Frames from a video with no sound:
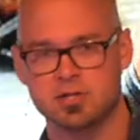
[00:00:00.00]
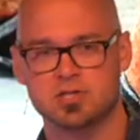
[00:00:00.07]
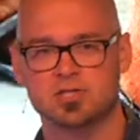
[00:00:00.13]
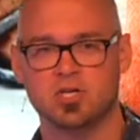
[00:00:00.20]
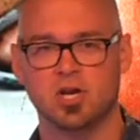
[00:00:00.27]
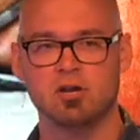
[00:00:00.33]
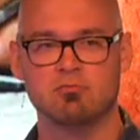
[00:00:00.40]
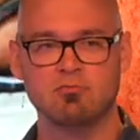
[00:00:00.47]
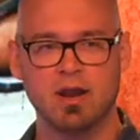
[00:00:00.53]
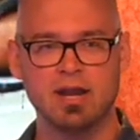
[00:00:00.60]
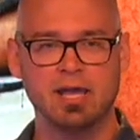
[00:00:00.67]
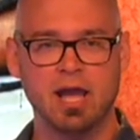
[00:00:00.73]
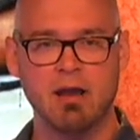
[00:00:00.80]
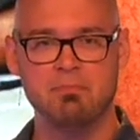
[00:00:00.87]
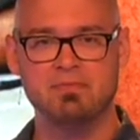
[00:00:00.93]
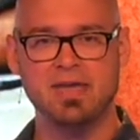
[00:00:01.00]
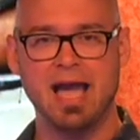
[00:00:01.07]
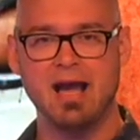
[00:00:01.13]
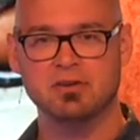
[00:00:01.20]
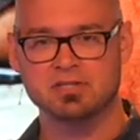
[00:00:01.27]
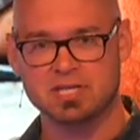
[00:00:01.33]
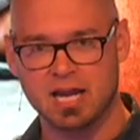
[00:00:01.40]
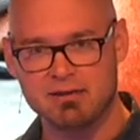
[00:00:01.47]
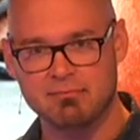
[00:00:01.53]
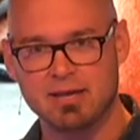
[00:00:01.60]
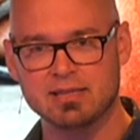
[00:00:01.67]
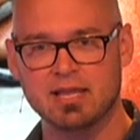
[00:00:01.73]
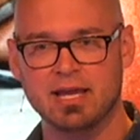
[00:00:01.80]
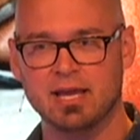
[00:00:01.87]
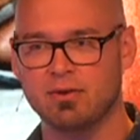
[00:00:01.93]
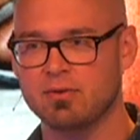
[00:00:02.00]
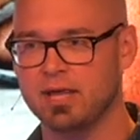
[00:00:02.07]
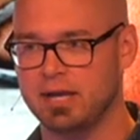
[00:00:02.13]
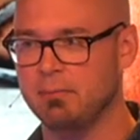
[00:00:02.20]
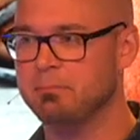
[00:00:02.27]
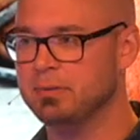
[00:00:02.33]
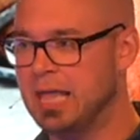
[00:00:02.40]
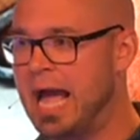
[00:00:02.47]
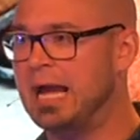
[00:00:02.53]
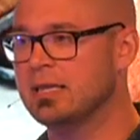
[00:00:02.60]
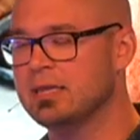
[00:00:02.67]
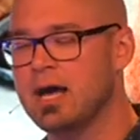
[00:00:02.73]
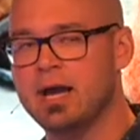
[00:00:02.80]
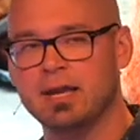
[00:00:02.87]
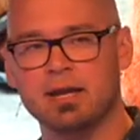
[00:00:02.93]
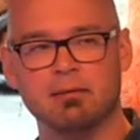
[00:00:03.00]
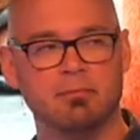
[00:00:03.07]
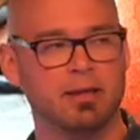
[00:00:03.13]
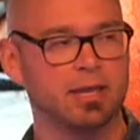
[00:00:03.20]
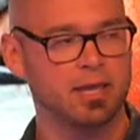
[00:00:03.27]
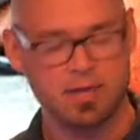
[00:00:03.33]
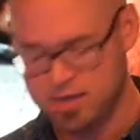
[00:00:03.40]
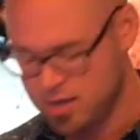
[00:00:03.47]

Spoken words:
started running up the outside of my leg, like a black line, and I'm like,